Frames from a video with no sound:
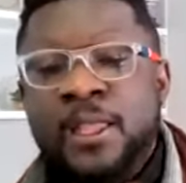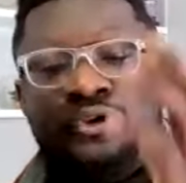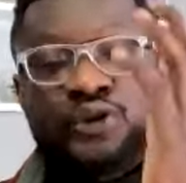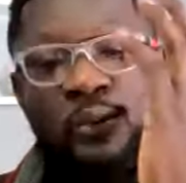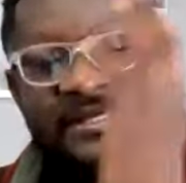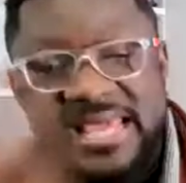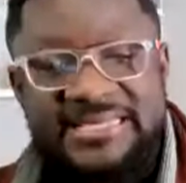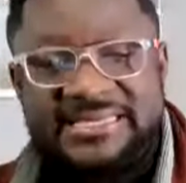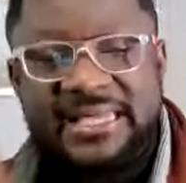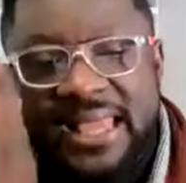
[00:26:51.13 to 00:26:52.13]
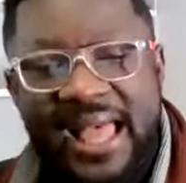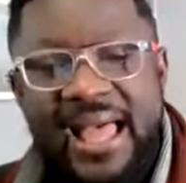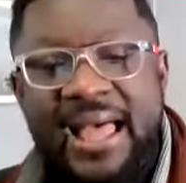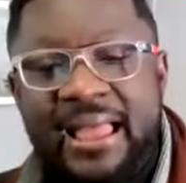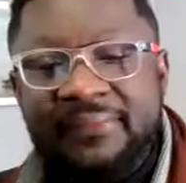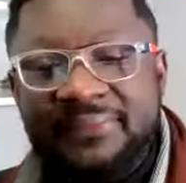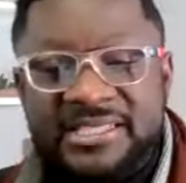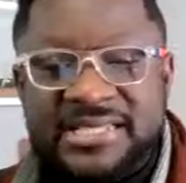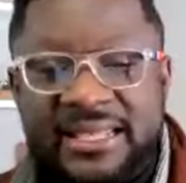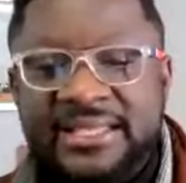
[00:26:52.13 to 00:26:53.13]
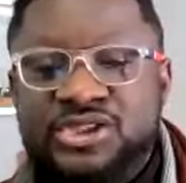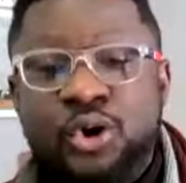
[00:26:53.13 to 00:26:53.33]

So these are the challenges.